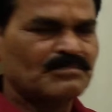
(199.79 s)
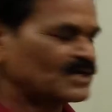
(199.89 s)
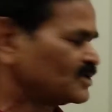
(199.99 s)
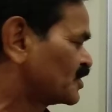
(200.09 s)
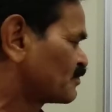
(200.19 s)

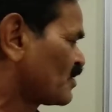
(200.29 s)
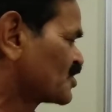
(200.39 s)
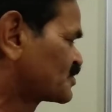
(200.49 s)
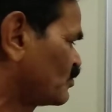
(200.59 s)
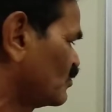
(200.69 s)
present
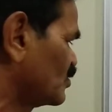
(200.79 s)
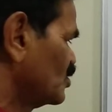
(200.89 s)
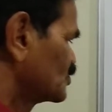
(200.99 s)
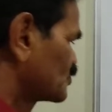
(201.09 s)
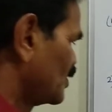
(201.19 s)
participle.
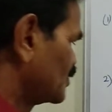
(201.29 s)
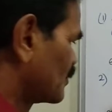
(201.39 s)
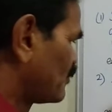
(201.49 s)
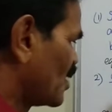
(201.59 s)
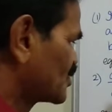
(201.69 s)
So it is a
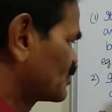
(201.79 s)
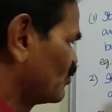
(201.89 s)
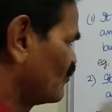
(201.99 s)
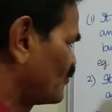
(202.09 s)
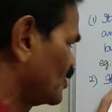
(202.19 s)

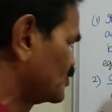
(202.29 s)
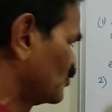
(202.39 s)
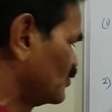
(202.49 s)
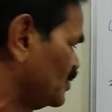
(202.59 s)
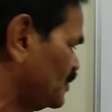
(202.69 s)
participle phrase
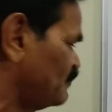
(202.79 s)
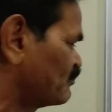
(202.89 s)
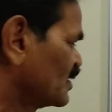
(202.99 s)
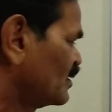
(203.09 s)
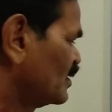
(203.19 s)
only.
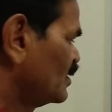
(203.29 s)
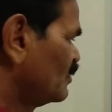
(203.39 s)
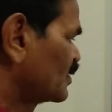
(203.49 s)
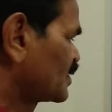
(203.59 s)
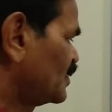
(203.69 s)

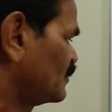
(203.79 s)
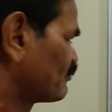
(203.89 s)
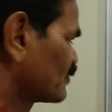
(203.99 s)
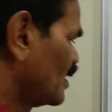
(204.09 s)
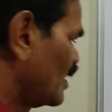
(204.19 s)
Okay,
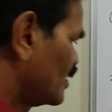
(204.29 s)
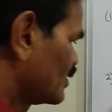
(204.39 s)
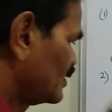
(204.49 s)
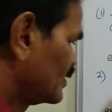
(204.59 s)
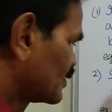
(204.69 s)
and
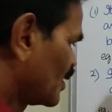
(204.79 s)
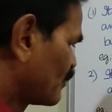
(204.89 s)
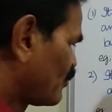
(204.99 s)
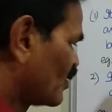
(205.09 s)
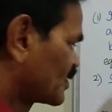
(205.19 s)
in the
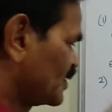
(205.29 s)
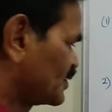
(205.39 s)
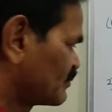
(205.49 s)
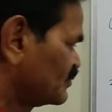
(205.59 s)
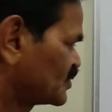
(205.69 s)

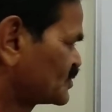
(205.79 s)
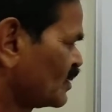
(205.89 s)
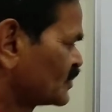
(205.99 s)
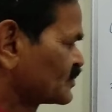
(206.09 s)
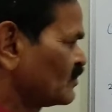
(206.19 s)
pocket, this is
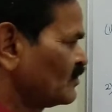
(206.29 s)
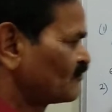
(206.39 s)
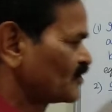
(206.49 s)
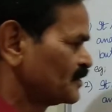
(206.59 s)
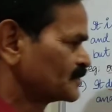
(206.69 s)
also
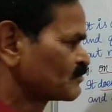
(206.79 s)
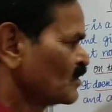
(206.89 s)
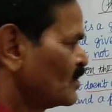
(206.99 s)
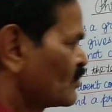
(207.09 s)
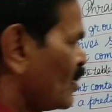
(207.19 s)
phrase.
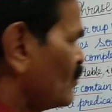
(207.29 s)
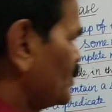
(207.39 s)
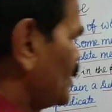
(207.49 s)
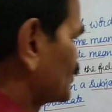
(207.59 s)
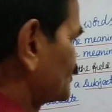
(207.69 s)
Now
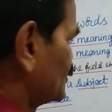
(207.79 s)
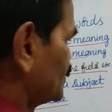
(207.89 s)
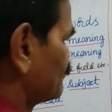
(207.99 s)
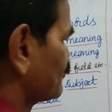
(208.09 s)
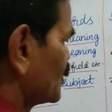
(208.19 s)
here
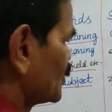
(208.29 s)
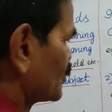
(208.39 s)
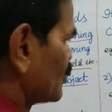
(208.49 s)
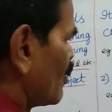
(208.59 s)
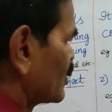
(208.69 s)
see, the
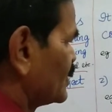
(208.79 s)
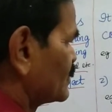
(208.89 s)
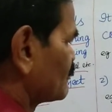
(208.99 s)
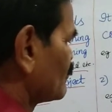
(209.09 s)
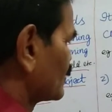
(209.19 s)

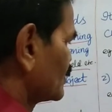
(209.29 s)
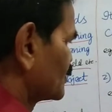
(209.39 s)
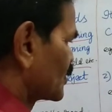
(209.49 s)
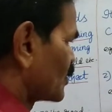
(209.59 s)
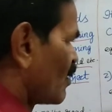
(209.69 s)

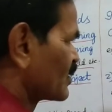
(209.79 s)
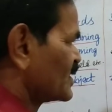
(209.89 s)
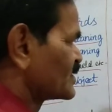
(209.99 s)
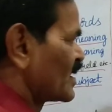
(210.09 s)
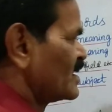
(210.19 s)
dog
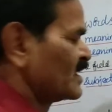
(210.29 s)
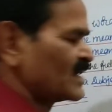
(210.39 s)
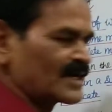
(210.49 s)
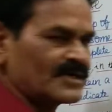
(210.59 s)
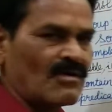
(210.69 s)
is running
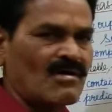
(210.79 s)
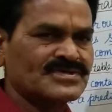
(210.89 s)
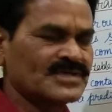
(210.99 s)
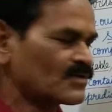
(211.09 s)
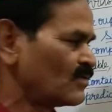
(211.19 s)
across
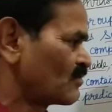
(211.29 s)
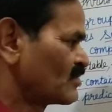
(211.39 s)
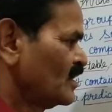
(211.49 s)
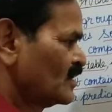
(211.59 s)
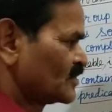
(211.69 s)
the road.
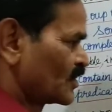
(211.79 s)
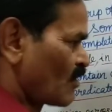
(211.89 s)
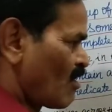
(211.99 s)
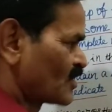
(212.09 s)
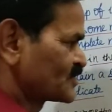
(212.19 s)
The
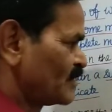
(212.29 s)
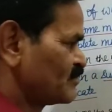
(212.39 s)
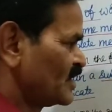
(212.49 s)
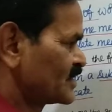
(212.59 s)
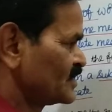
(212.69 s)
dog
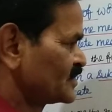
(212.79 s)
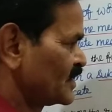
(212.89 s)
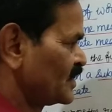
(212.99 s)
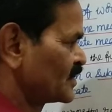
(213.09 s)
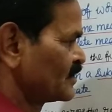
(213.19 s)
subject is
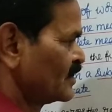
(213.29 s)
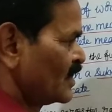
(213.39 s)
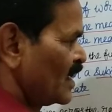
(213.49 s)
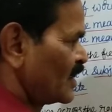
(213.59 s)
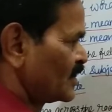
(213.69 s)
there
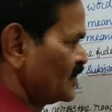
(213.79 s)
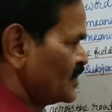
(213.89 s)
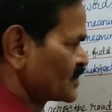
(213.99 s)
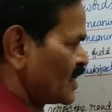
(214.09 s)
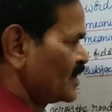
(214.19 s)
and he
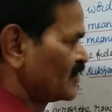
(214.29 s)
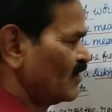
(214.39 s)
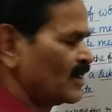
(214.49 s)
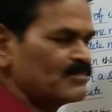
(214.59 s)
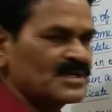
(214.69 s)
is running,
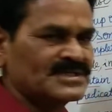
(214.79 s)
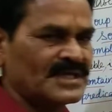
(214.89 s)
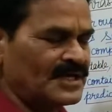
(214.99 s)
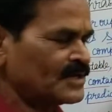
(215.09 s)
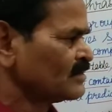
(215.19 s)
verb is
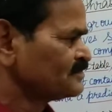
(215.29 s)
there.